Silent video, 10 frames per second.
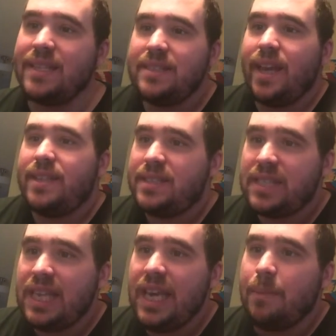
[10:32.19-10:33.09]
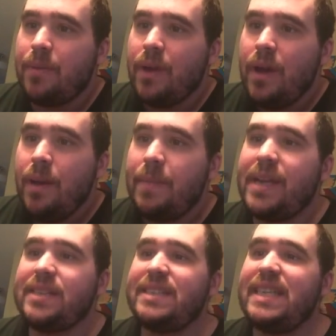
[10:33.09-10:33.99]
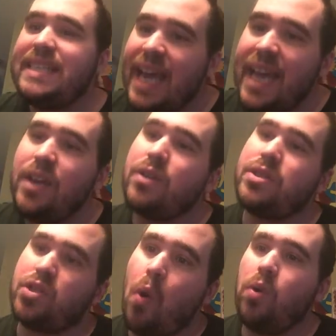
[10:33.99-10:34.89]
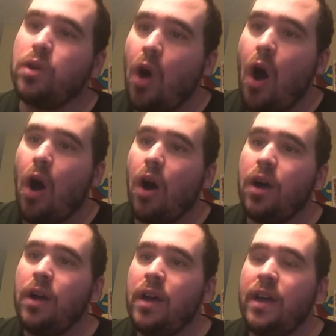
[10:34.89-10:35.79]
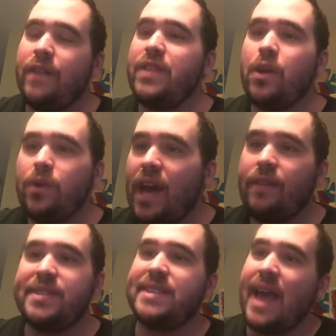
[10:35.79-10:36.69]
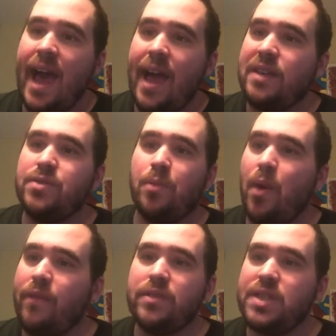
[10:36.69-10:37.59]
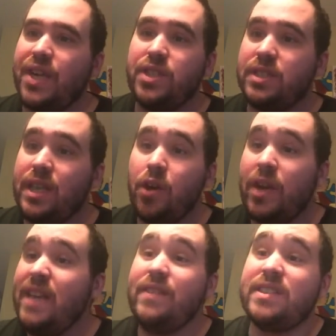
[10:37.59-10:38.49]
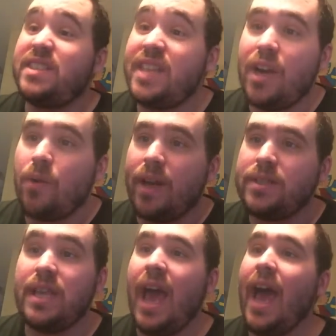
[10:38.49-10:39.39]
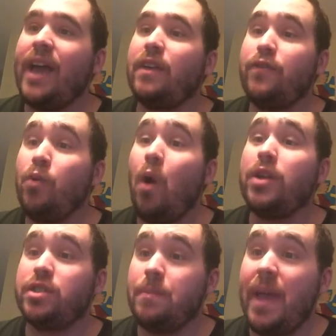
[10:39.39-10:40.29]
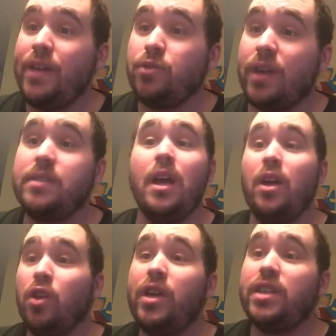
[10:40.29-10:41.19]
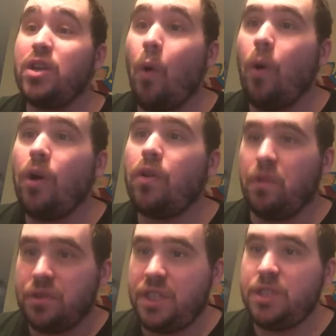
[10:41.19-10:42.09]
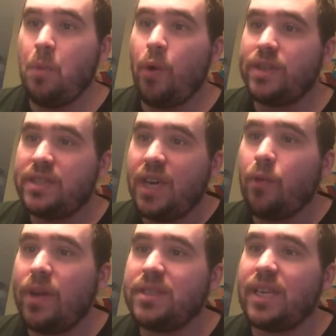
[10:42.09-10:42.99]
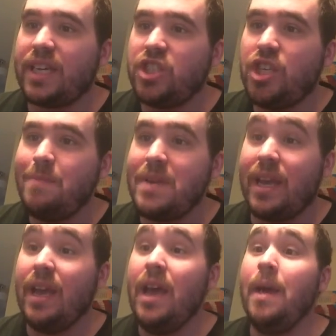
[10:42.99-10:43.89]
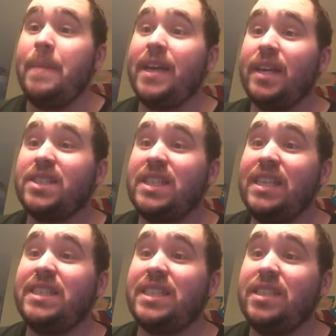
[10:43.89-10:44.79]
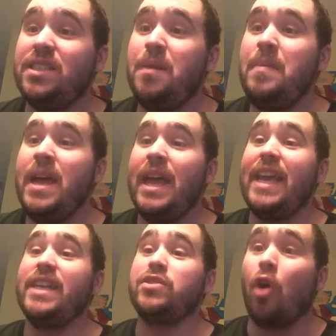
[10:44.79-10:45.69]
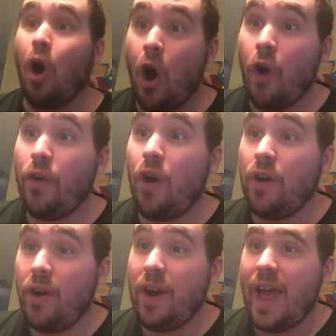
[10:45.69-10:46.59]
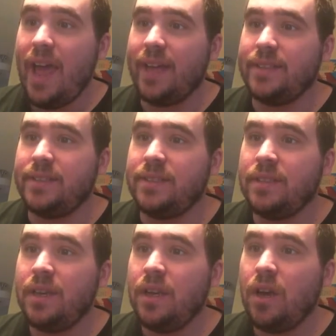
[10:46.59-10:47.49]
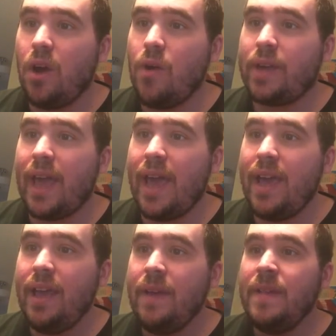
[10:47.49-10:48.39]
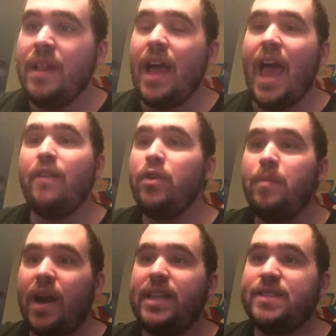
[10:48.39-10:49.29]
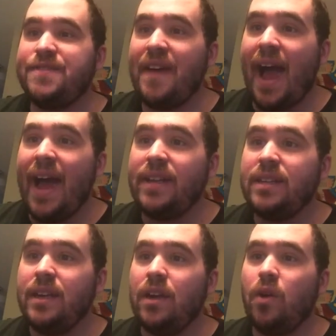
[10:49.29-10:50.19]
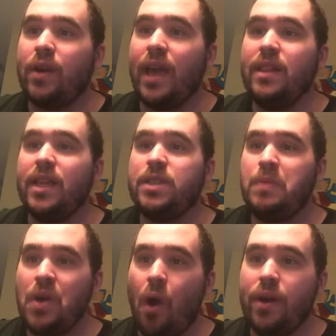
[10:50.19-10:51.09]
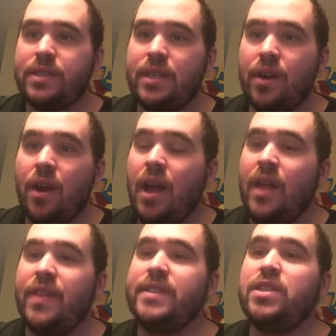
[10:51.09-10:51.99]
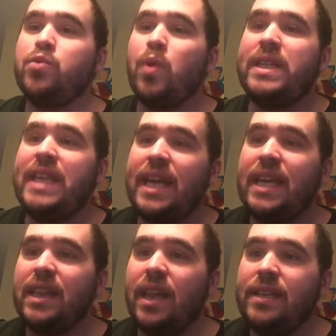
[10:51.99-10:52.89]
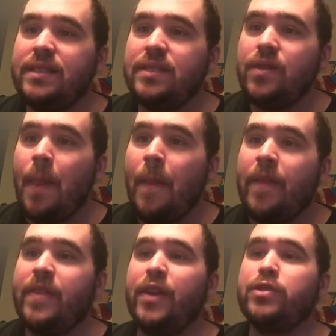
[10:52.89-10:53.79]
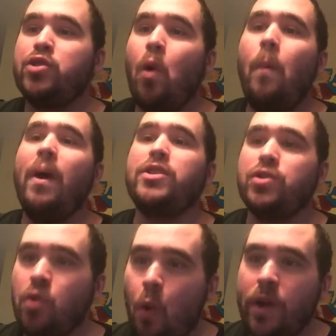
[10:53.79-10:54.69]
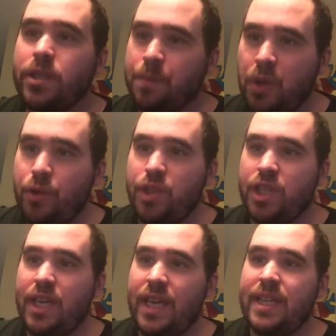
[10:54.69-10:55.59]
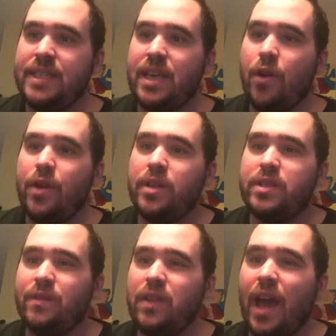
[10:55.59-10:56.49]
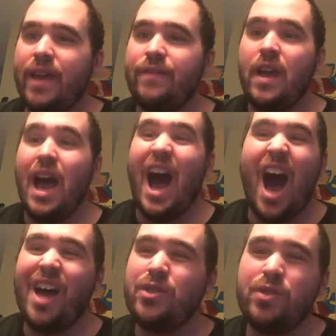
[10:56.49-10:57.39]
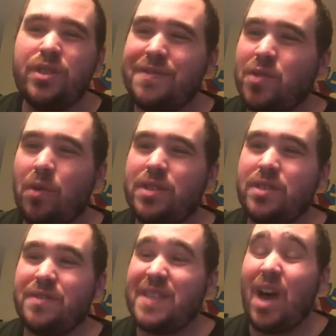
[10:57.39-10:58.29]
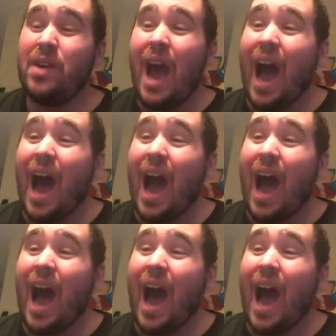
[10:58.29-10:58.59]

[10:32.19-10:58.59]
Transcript: It's like sleep. Because the day is so long, if they don't have snacks or breakfast, lunch, and dinner, even cigarettes, heck, if you watch The Matrix, look at the Oracle. She's smoking cigarettes like a chimney because this system is hard on our heads, okay? Everybody's fat, okay? Let's be honest here. This is ridiculous. There's so much noise pollution in these areas of life, hundreds of sources of sound.